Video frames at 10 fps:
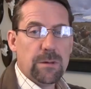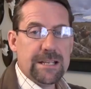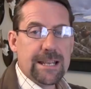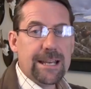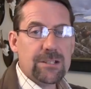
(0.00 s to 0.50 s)

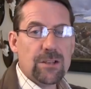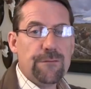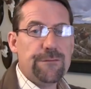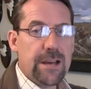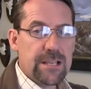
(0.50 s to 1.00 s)
Please like us
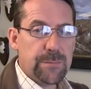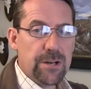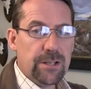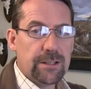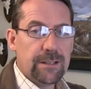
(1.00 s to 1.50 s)
on
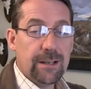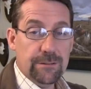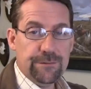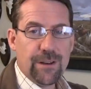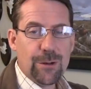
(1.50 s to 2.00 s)
Facebook
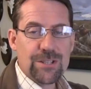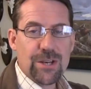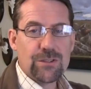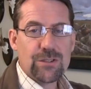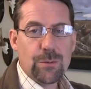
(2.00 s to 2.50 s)
and follow
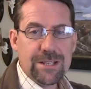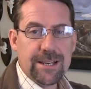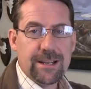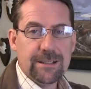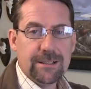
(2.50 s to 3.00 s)
us on
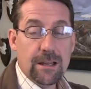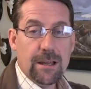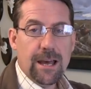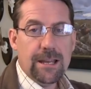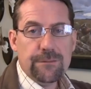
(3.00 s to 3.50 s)
Twitter.
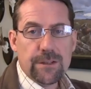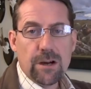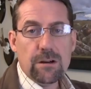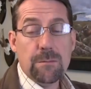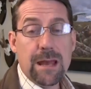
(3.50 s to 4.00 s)
And if you're
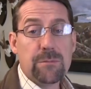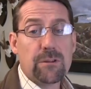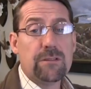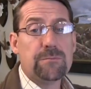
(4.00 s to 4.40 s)
not a member